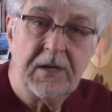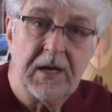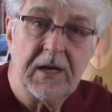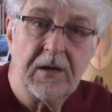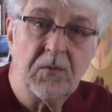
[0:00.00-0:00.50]

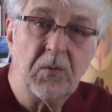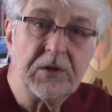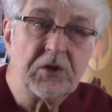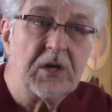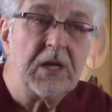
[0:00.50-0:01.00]
uh,
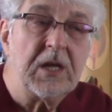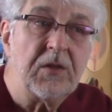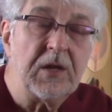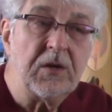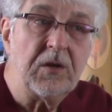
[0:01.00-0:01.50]
which
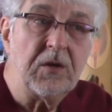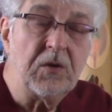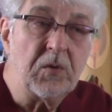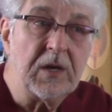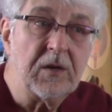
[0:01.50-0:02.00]
then
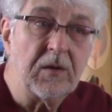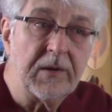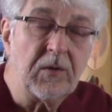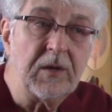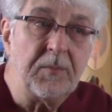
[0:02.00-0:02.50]
you can
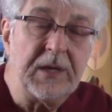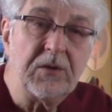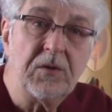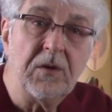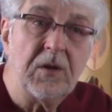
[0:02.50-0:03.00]
literally be,